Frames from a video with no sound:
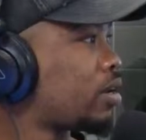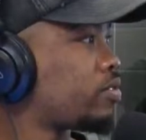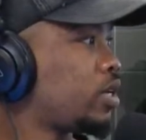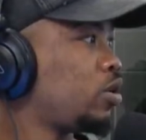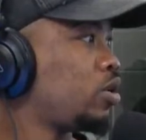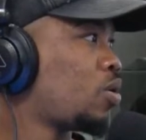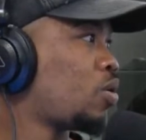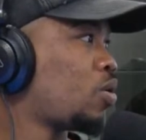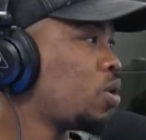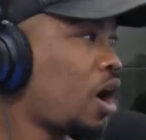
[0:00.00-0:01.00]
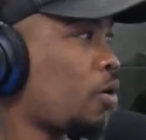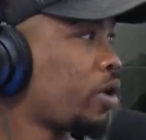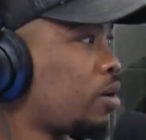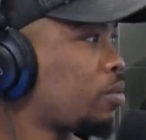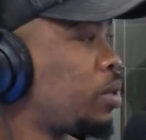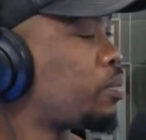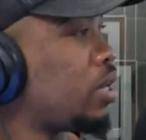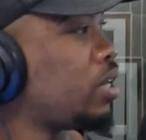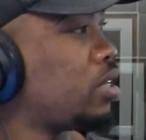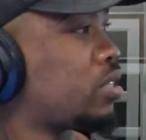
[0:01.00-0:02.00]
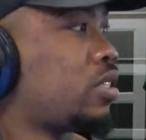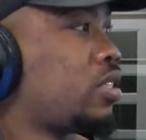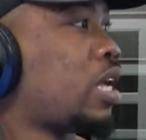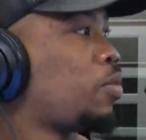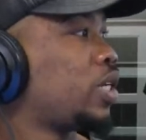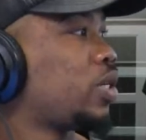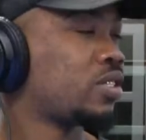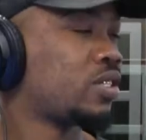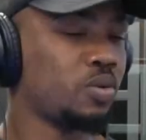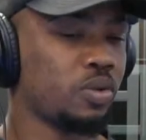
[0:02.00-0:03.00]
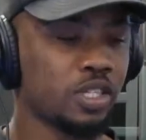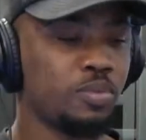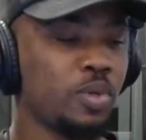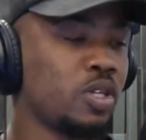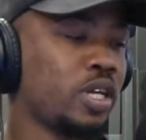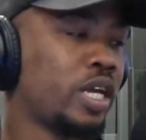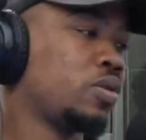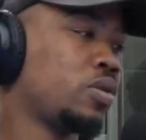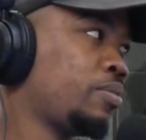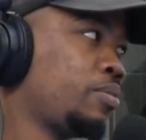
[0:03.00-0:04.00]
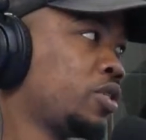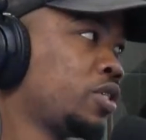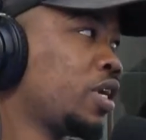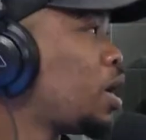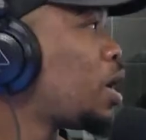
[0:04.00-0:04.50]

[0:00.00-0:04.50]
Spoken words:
You know how young people is, someone to listen to this music and to that music.